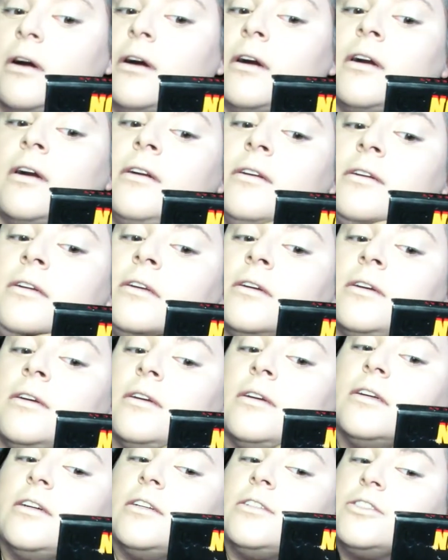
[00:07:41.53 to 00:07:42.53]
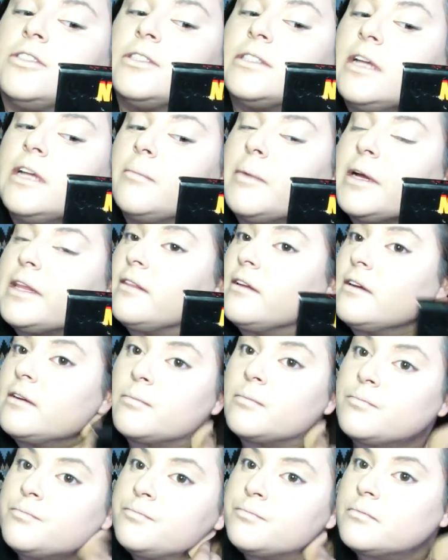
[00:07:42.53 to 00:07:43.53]
are. It's just not my thing.
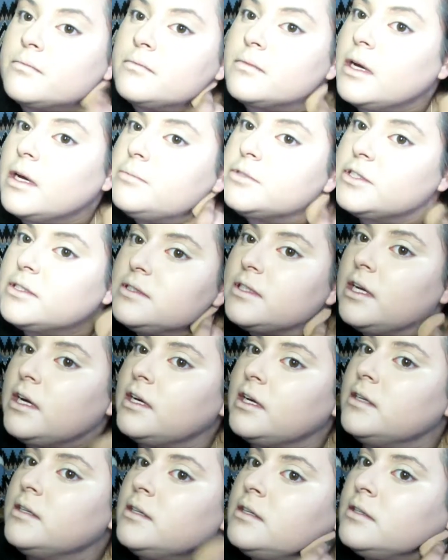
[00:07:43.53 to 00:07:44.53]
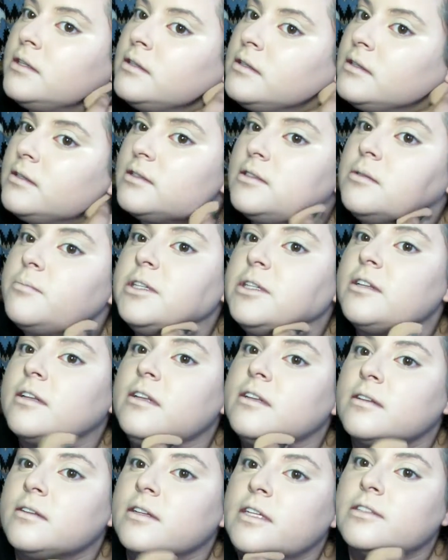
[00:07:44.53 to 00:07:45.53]
I'm just not somebody
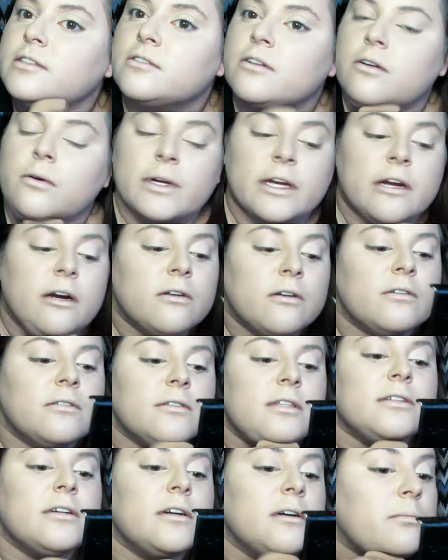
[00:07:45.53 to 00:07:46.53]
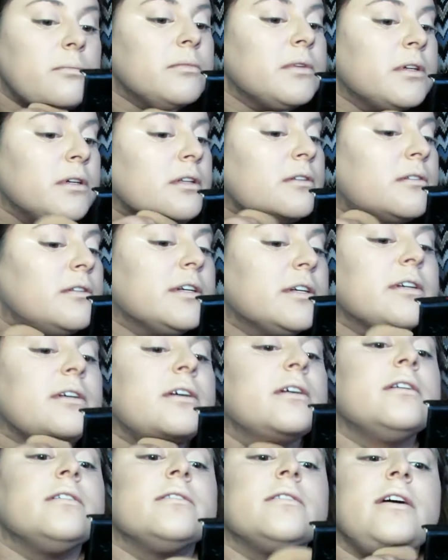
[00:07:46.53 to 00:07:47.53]
that likes going out all the time. Like,
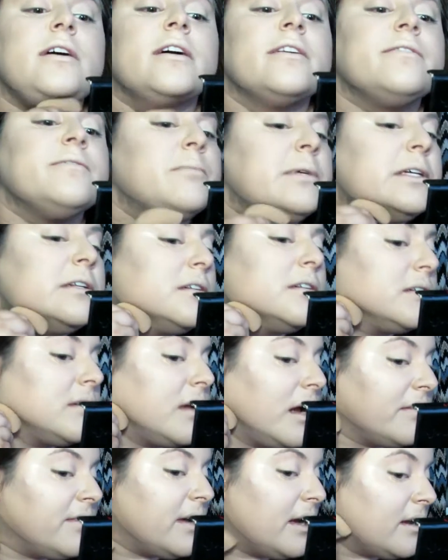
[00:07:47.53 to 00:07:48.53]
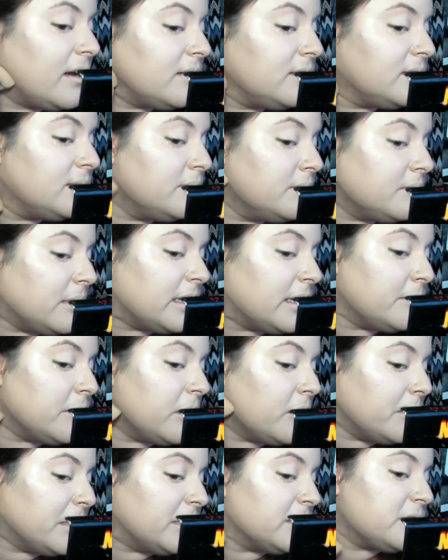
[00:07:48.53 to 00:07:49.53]
I've had my
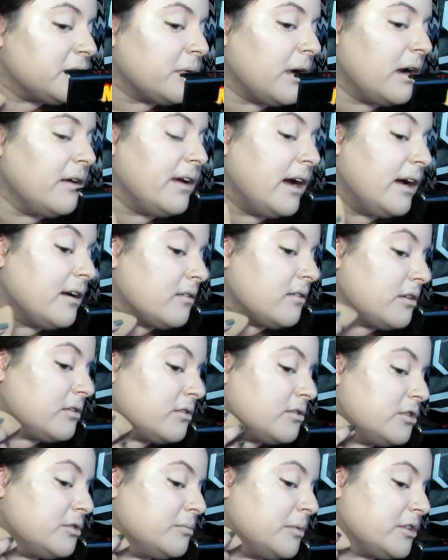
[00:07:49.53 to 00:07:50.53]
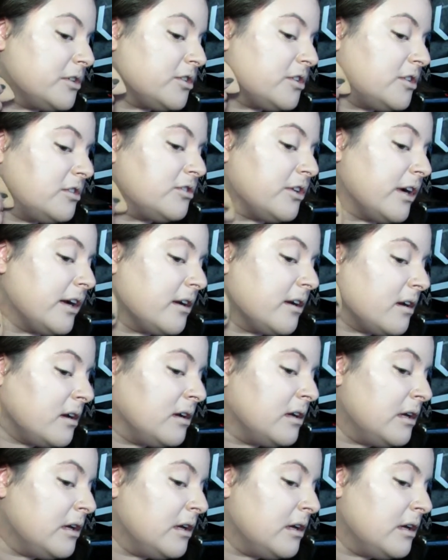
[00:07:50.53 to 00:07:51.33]
moments where I've had a little too much to drink,